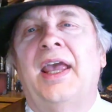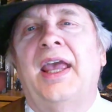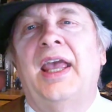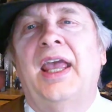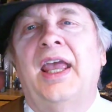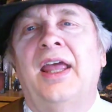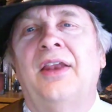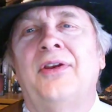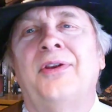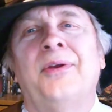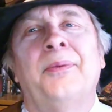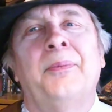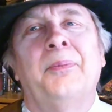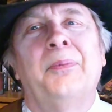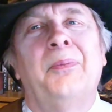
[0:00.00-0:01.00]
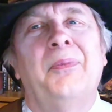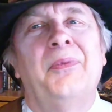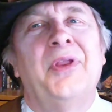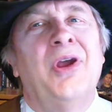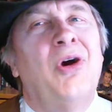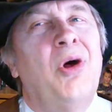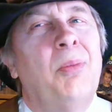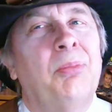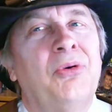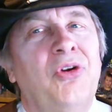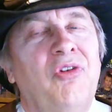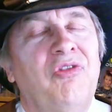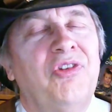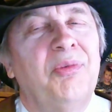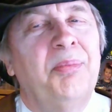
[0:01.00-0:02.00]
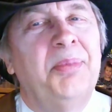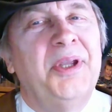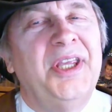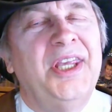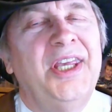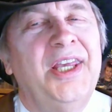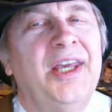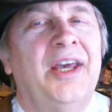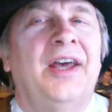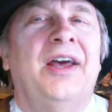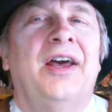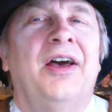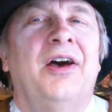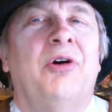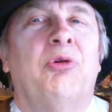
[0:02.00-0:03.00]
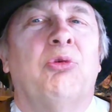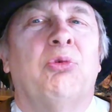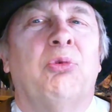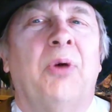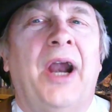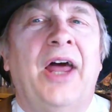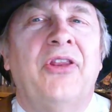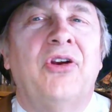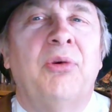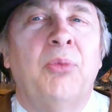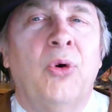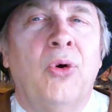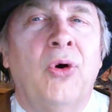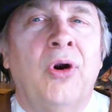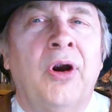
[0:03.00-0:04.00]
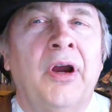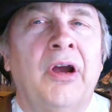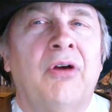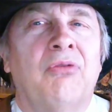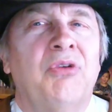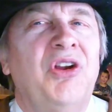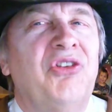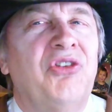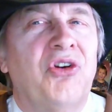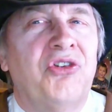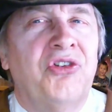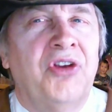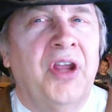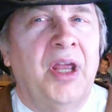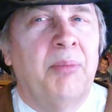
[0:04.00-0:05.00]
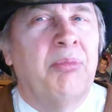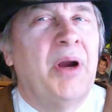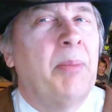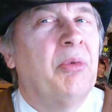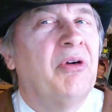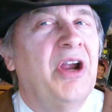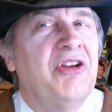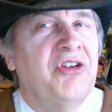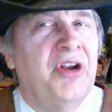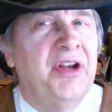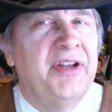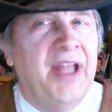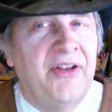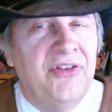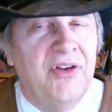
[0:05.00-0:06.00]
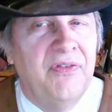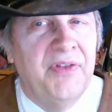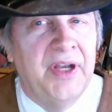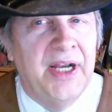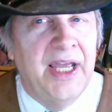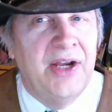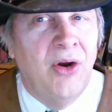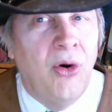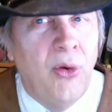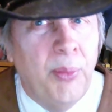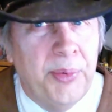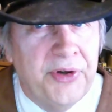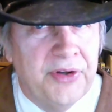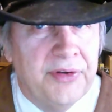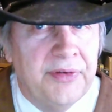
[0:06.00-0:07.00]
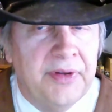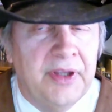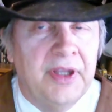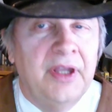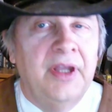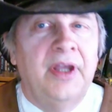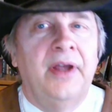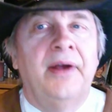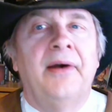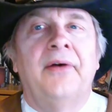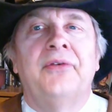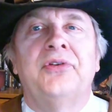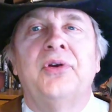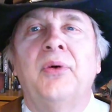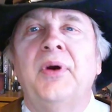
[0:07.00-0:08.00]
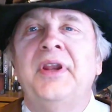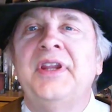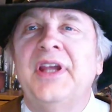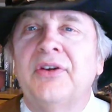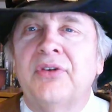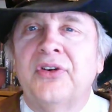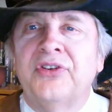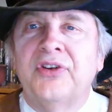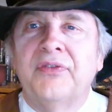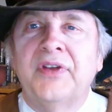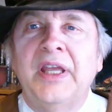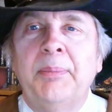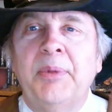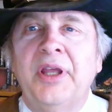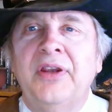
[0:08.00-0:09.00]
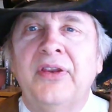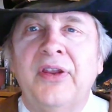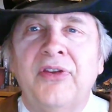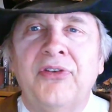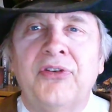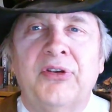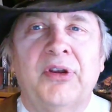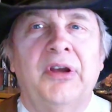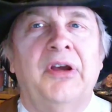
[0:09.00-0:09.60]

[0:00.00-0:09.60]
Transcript: and they all proved to be rather more research and preparation intensive than I had hoped. So in the interest of keeping this